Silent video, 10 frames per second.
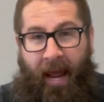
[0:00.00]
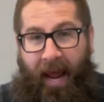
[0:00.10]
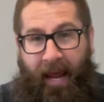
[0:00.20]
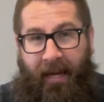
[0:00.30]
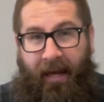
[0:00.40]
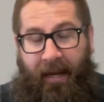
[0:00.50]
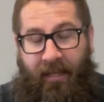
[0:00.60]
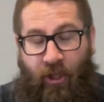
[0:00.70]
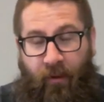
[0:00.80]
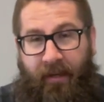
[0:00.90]
And
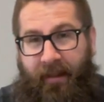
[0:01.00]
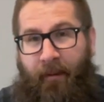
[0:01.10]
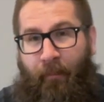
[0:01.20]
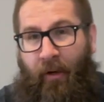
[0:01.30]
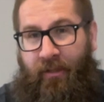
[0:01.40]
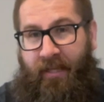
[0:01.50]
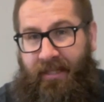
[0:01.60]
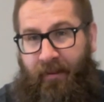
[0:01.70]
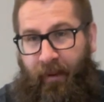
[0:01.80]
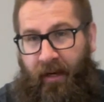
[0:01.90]
you can then
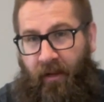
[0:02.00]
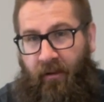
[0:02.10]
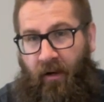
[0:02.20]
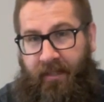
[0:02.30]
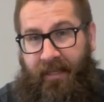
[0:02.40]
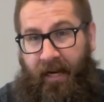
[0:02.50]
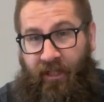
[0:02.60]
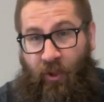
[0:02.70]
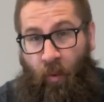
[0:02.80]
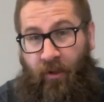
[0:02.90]
participate
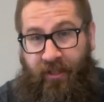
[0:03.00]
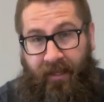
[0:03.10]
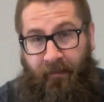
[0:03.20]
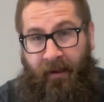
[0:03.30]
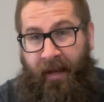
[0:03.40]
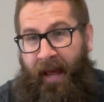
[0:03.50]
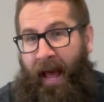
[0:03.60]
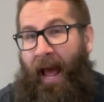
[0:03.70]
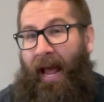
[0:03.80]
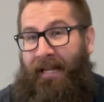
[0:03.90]
alongside your team.
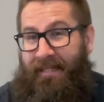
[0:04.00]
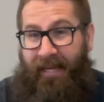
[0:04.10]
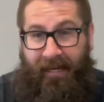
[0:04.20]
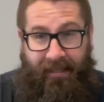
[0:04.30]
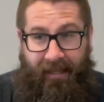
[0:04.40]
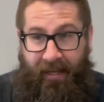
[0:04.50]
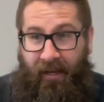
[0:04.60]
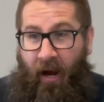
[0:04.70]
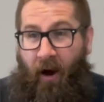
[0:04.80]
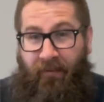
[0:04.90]
And
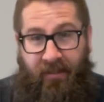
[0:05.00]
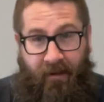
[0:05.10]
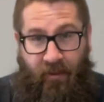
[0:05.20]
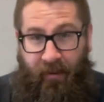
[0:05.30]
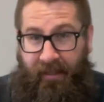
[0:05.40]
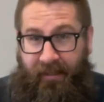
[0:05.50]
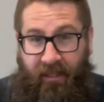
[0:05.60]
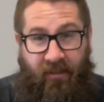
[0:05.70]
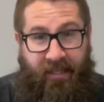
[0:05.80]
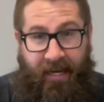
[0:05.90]
secondly, oftentimes when a
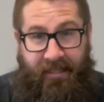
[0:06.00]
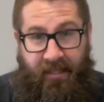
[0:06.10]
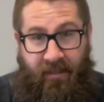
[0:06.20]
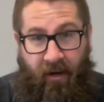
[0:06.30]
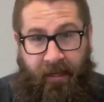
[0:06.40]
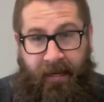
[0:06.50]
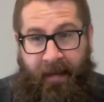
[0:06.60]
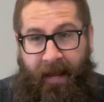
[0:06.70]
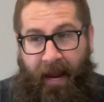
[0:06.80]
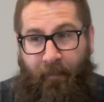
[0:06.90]
leader takes this on,
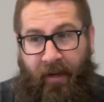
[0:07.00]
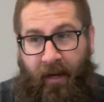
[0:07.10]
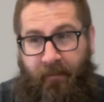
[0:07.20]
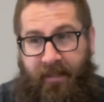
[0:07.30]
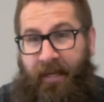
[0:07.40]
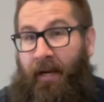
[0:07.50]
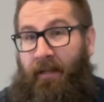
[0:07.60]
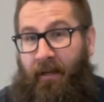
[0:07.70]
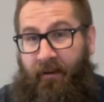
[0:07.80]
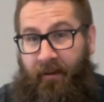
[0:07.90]
it becomes
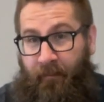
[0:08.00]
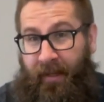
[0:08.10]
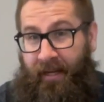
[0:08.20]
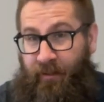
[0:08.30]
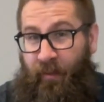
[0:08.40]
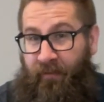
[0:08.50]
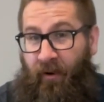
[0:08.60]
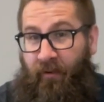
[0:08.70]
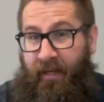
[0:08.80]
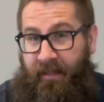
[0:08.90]
secondary because we've
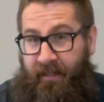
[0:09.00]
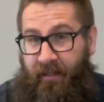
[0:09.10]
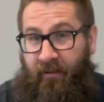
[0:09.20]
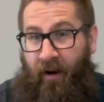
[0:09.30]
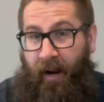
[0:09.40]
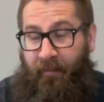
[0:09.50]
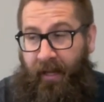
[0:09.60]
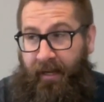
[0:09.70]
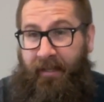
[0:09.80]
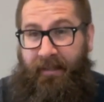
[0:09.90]
already described
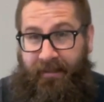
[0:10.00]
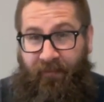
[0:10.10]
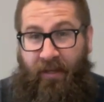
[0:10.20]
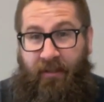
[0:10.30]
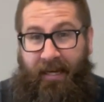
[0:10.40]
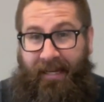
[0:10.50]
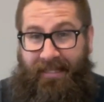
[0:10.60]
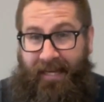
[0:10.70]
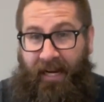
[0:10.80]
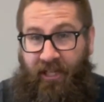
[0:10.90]
that it feels like a
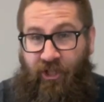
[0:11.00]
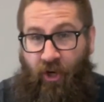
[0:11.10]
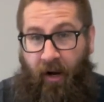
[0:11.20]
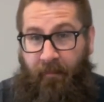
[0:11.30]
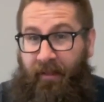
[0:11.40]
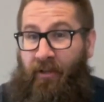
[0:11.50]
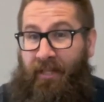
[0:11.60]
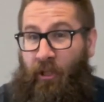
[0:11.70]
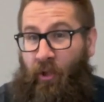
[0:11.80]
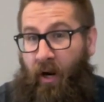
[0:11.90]
second job. There's a
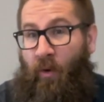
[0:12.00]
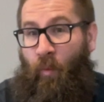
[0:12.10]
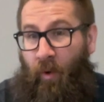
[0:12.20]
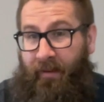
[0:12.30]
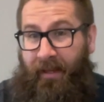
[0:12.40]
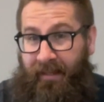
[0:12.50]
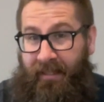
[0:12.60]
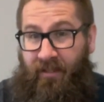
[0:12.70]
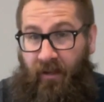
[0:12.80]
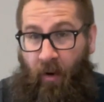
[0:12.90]
lot of work that
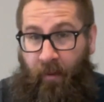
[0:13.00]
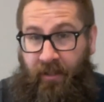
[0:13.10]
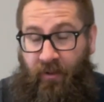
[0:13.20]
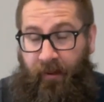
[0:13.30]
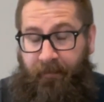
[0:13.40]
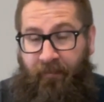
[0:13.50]
needs to go into it.